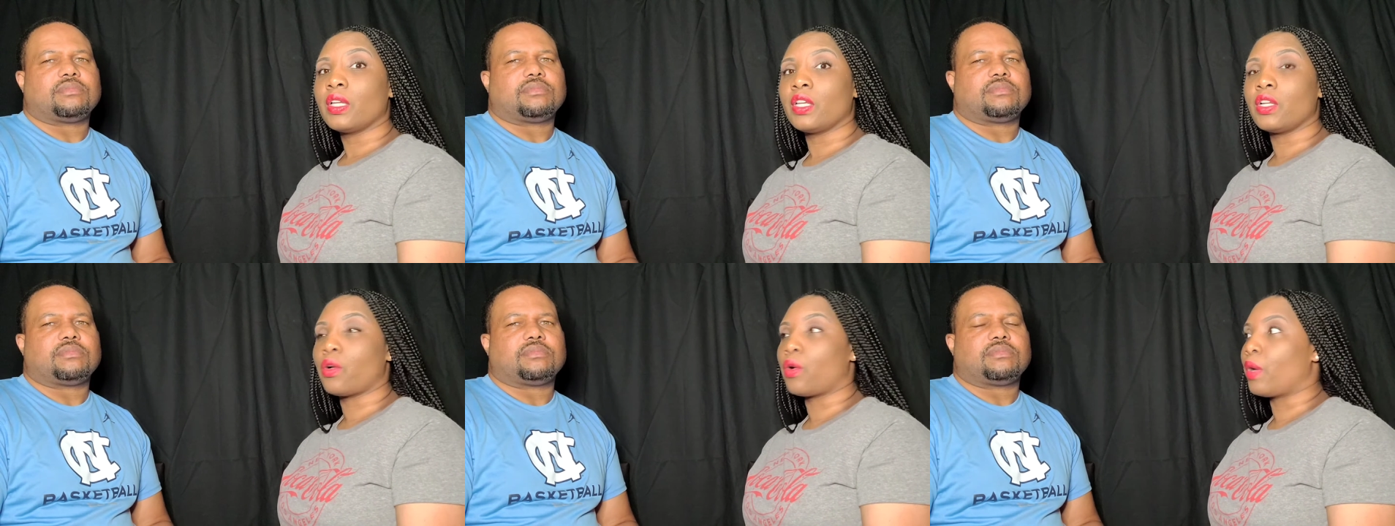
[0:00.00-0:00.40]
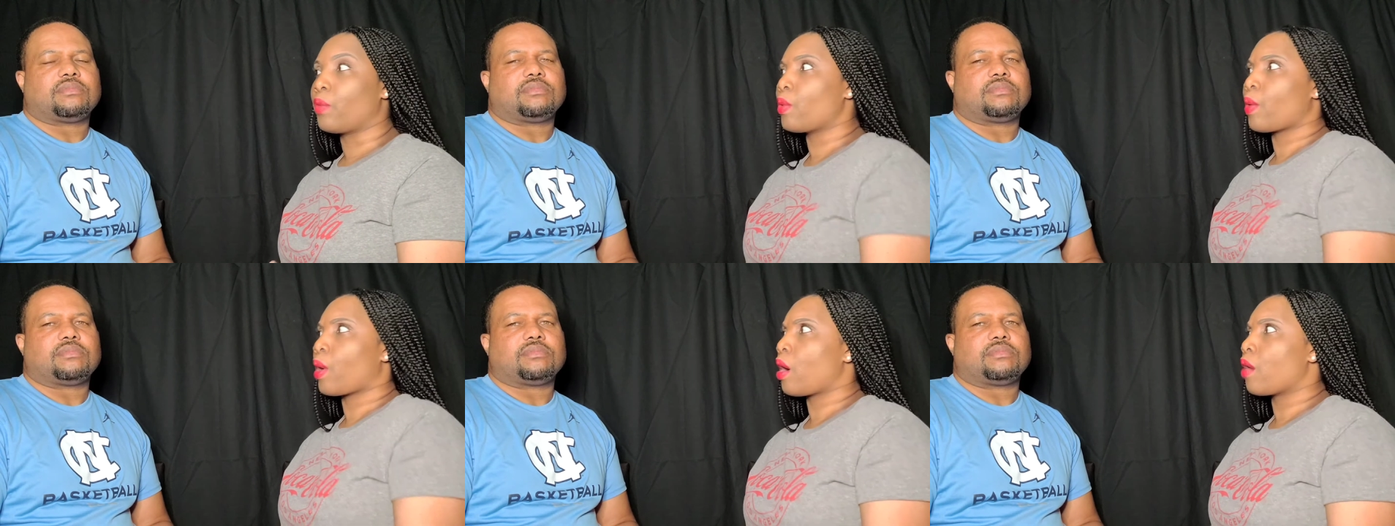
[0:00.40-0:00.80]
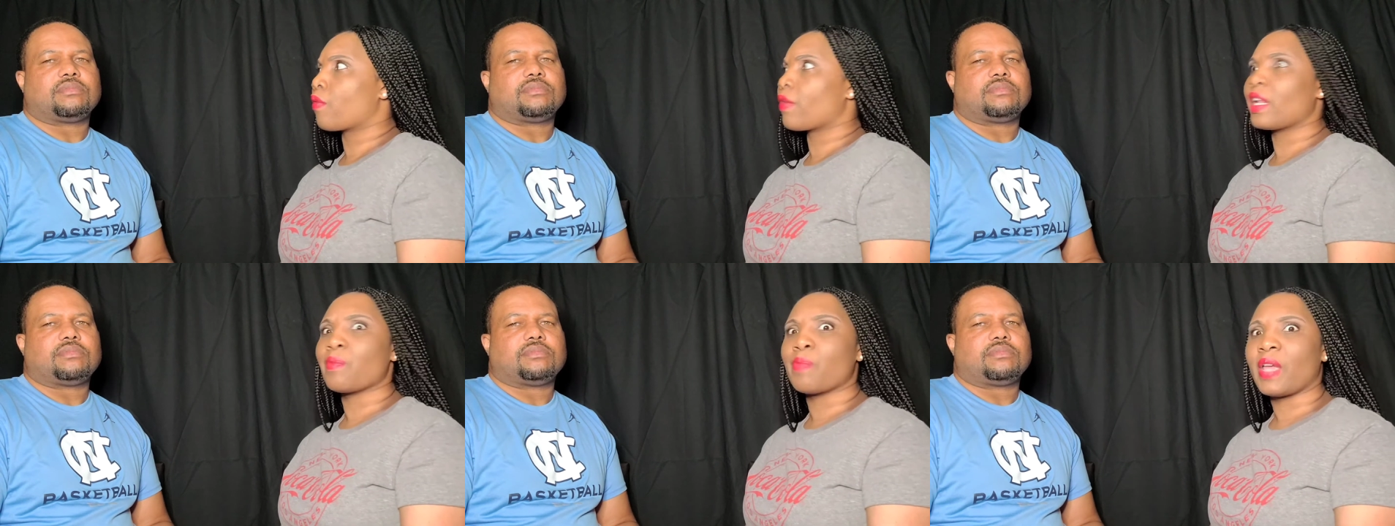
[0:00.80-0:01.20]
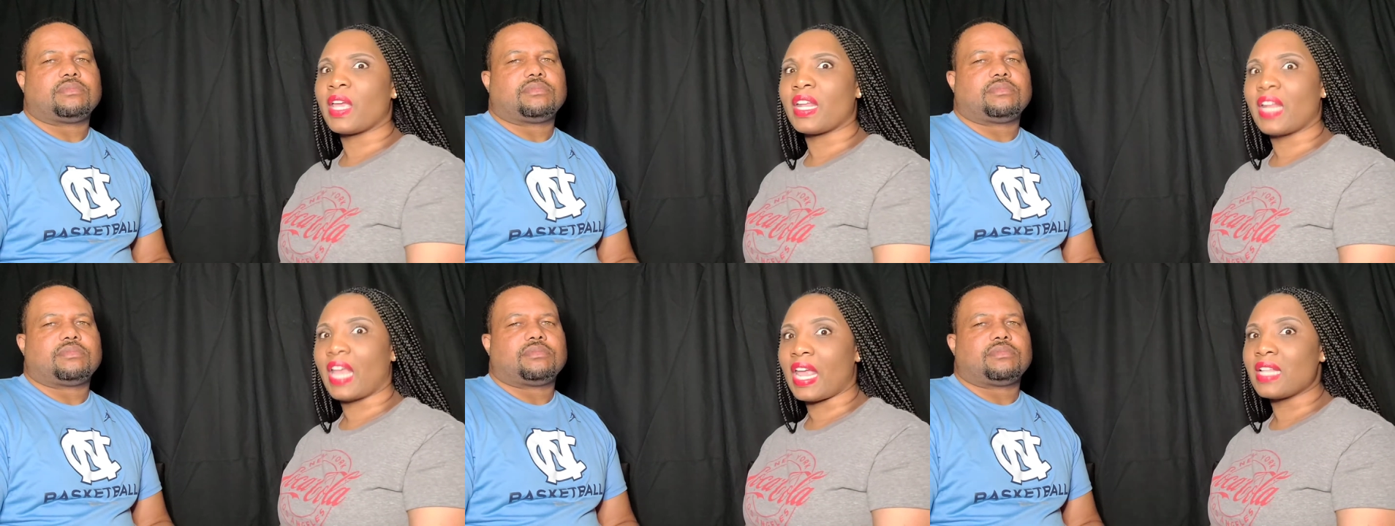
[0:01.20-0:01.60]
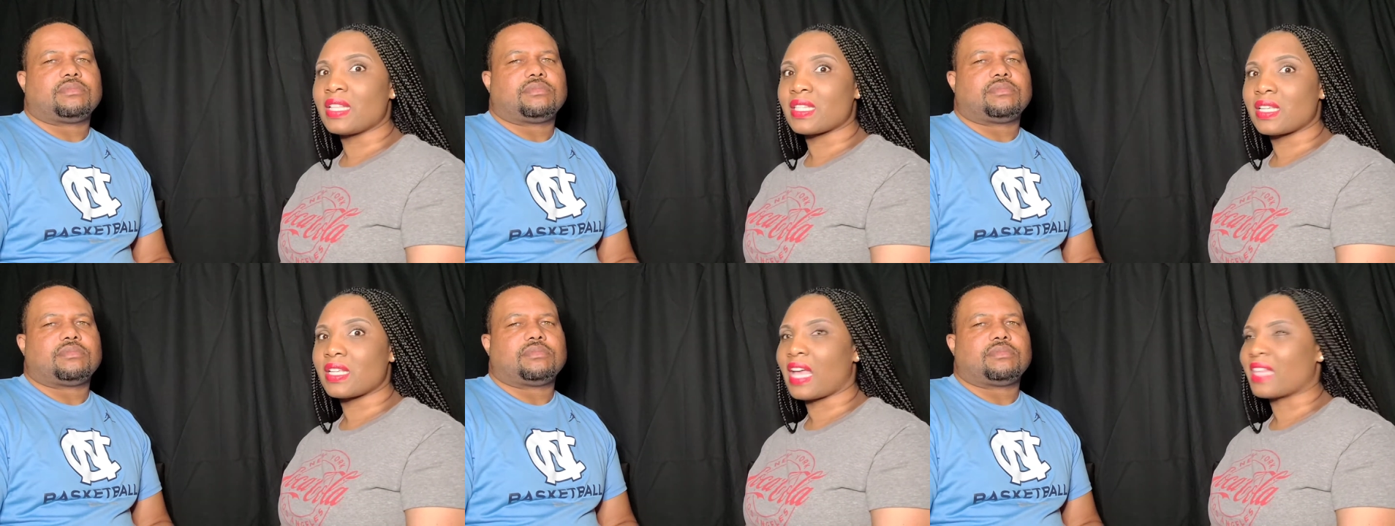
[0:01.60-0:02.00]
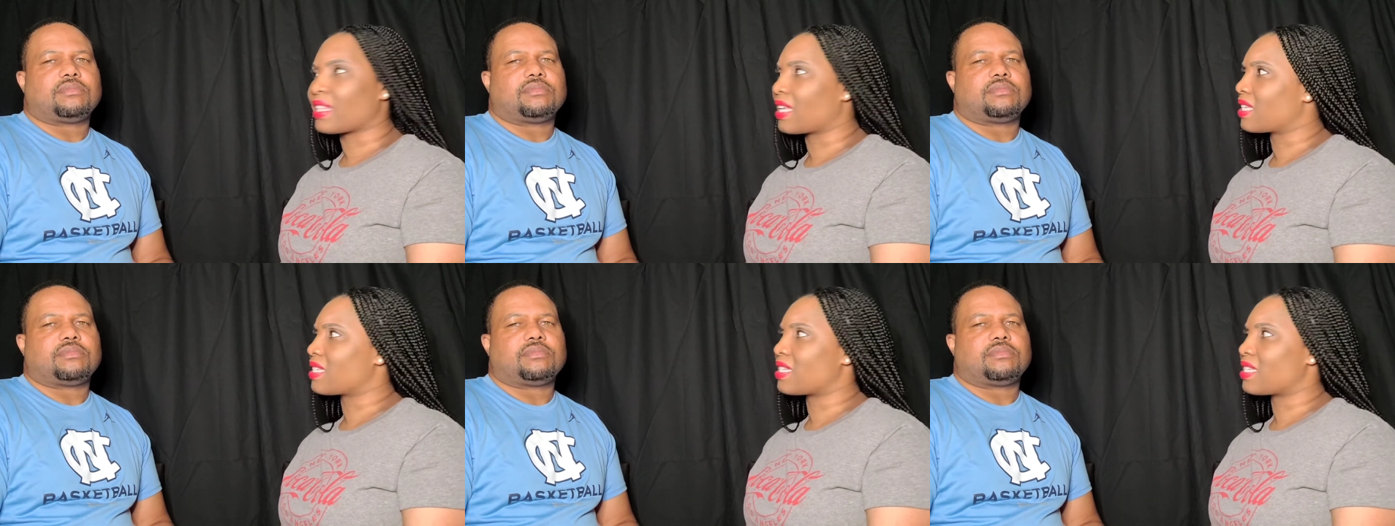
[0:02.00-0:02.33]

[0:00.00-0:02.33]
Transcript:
Speaker 1: you know. And we were already paying eight, to, I think